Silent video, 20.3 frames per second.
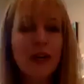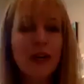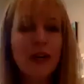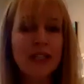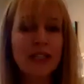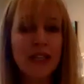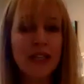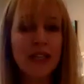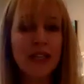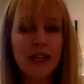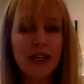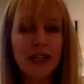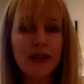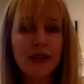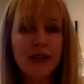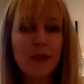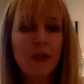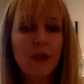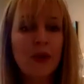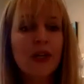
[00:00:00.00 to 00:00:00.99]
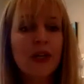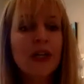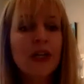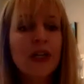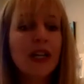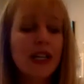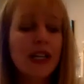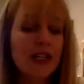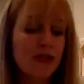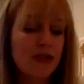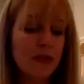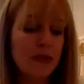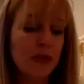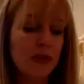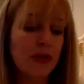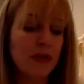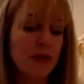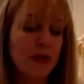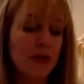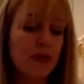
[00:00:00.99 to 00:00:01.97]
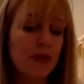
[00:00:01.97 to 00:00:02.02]
today? What can I
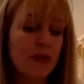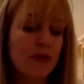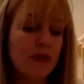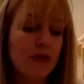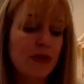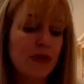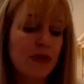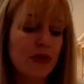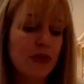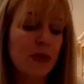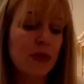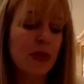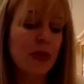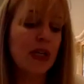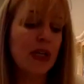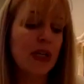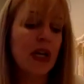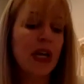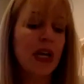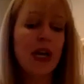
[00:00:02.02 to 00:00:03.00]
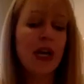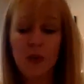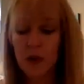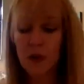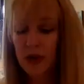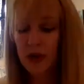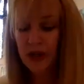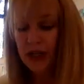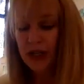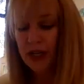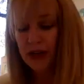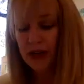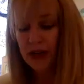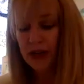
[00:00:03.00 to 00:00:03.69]
contribute to it? And what can I